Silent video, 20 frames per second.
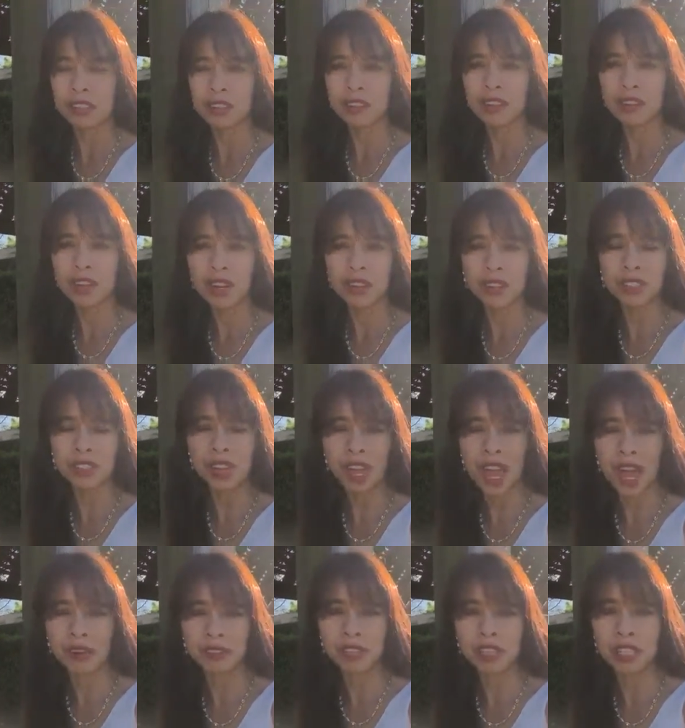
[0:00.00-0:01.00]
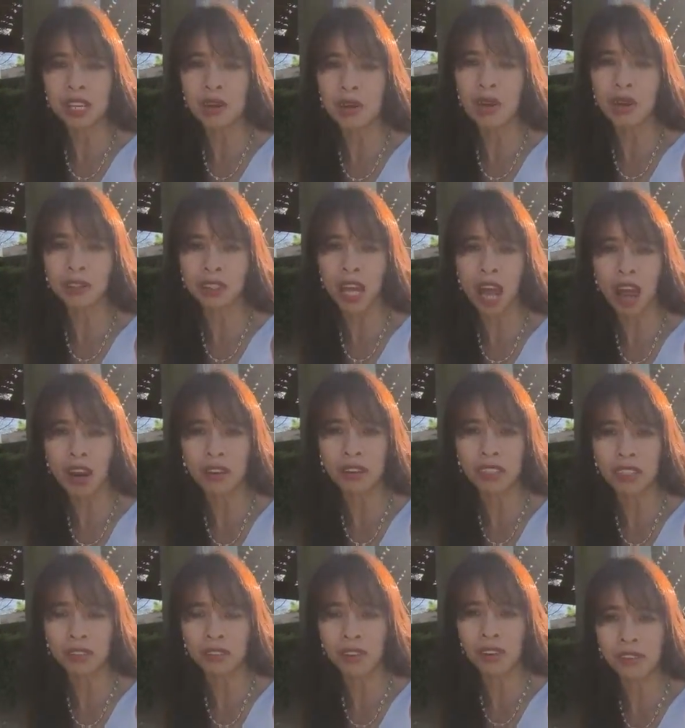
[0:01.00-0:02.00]
you they have zero
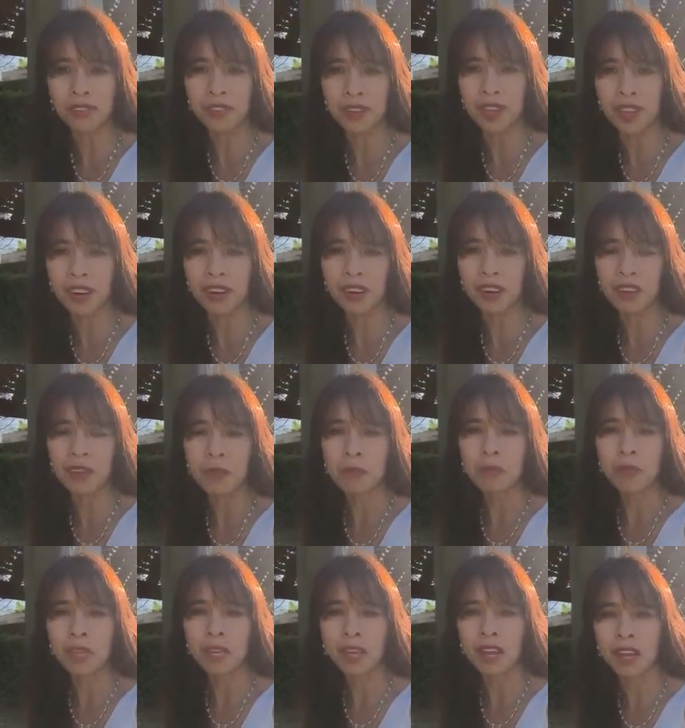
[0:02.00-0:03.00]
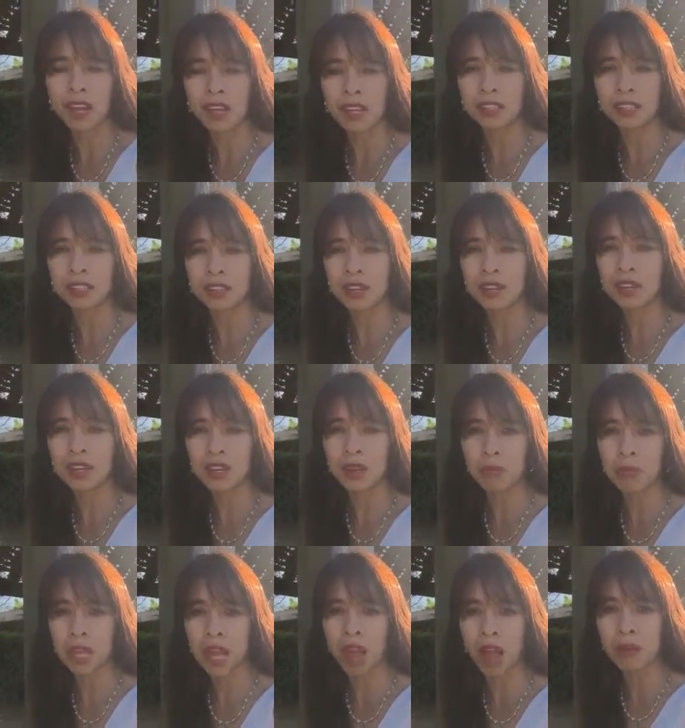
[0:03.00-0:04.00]
tolerance for fear because you're going
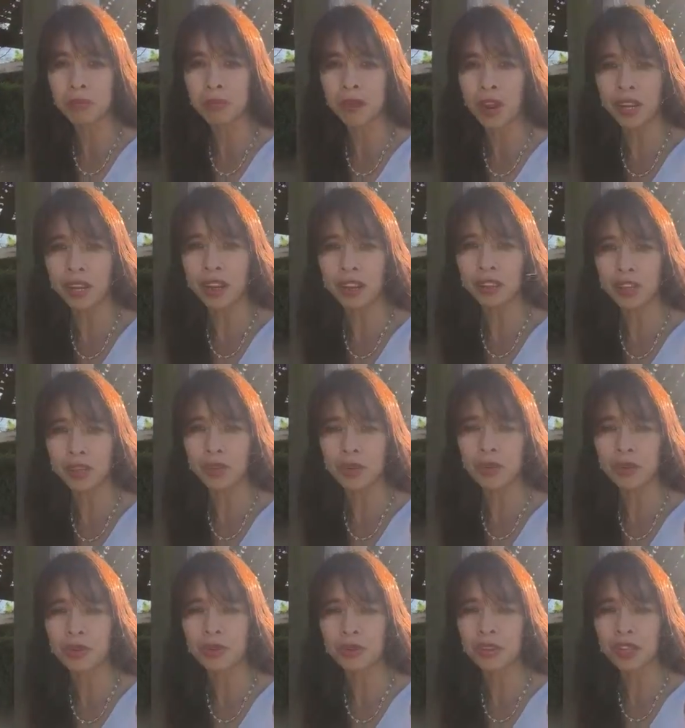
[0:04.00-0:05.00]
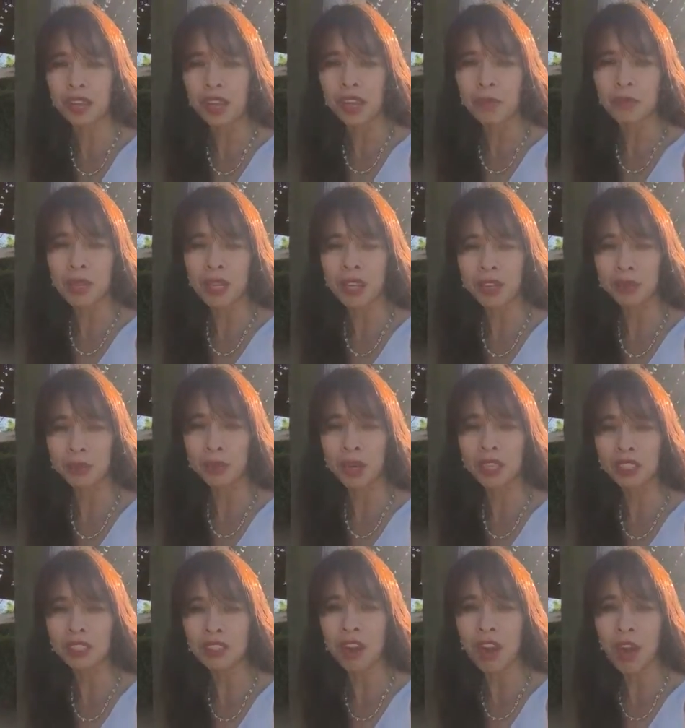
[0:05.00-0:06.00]
to be operate on the truth. Because
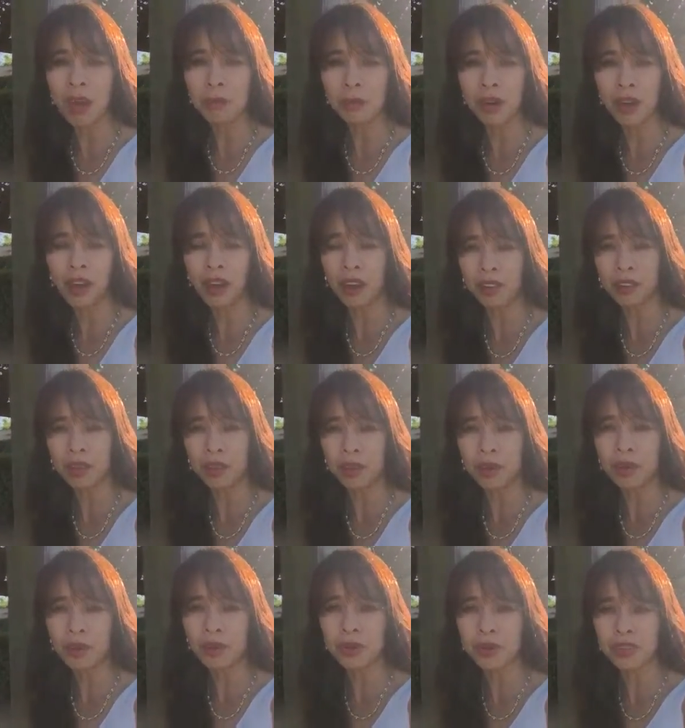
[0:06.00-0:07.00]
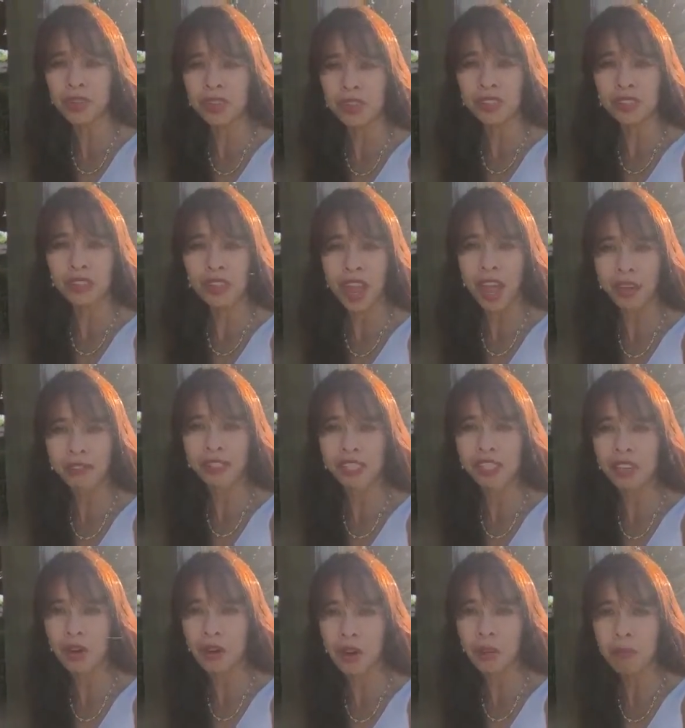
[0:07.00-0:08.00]
once you operate on the truth, you have
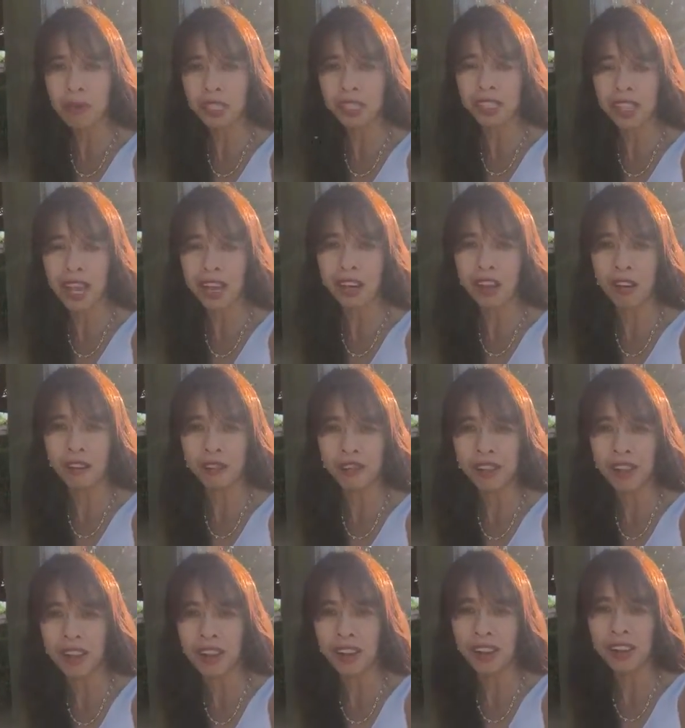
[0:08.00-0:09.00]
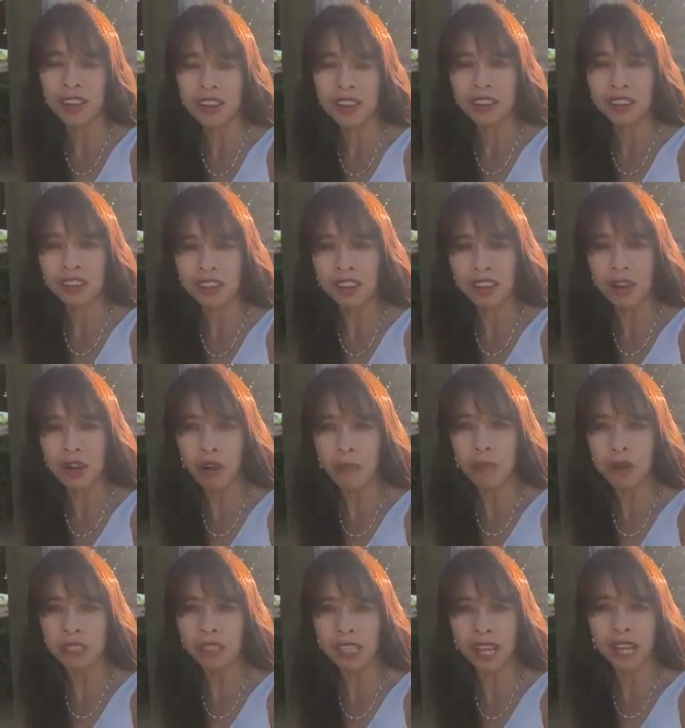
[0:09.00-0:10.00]
0% of fear,
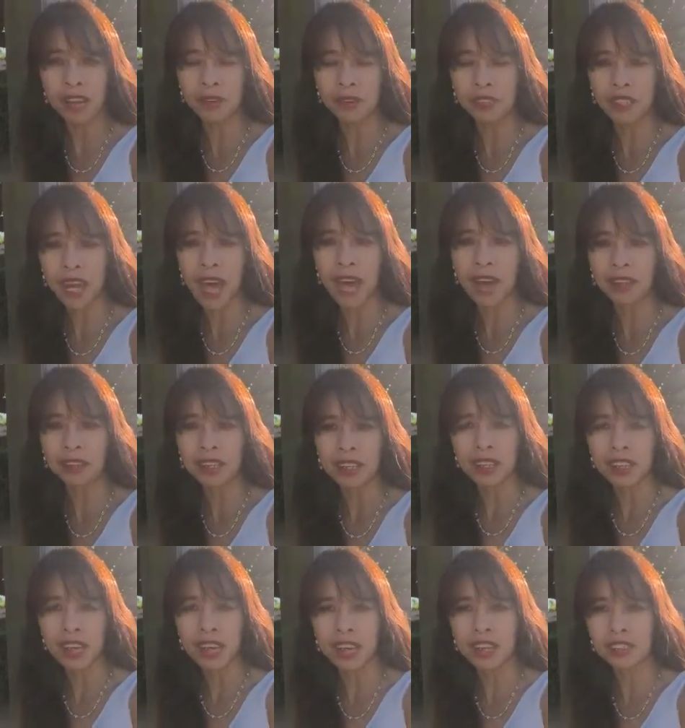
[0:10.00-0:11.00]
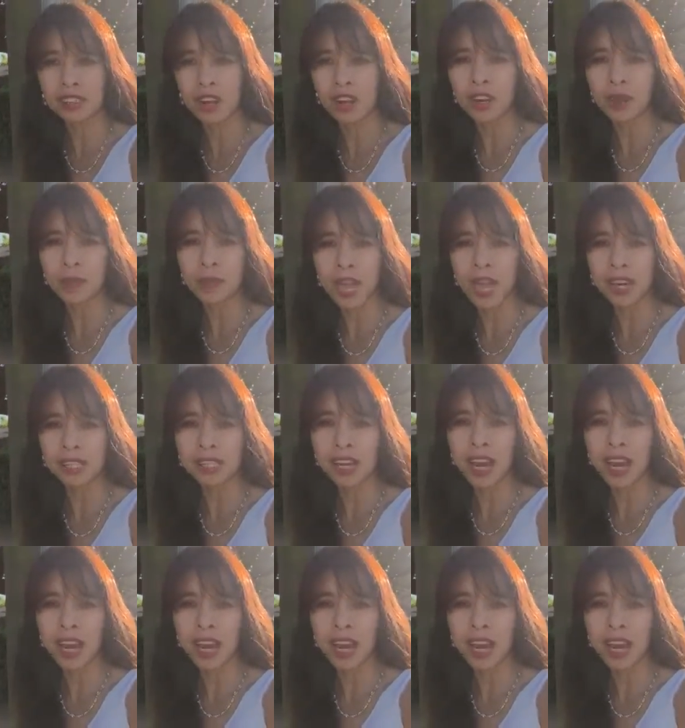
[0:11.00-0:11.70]
0% of doubt, and it's going to be a